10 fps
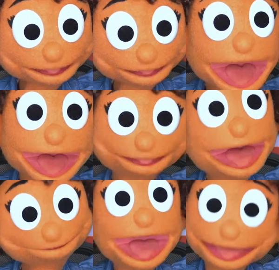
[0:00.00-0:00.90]
Hope is
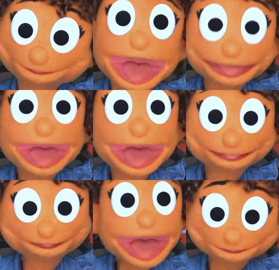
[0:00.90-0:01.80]
when we really,
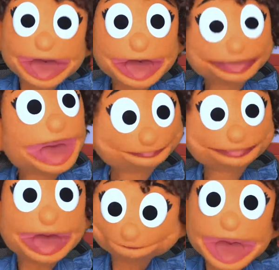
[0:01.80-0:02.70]
really,
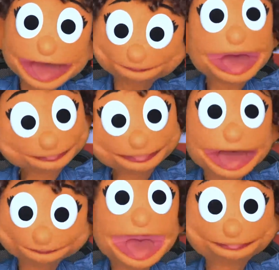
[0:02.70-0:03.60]
really want
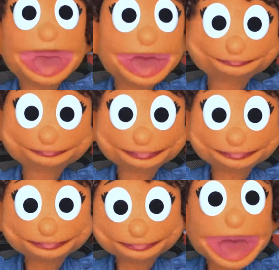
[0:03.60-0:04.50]
something to happen.
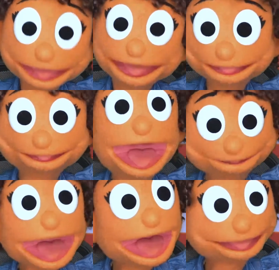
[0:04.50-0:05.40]
When you lose
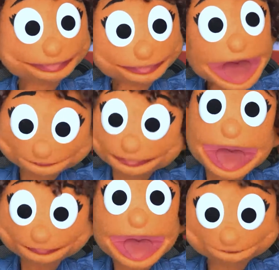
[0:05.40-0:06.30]
hope, it means you
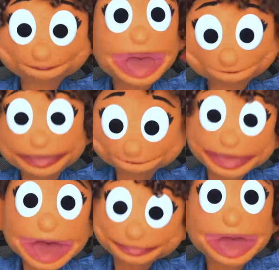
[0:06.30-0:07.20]
feel like there's
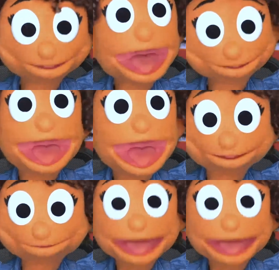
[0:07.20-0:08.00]
no way it can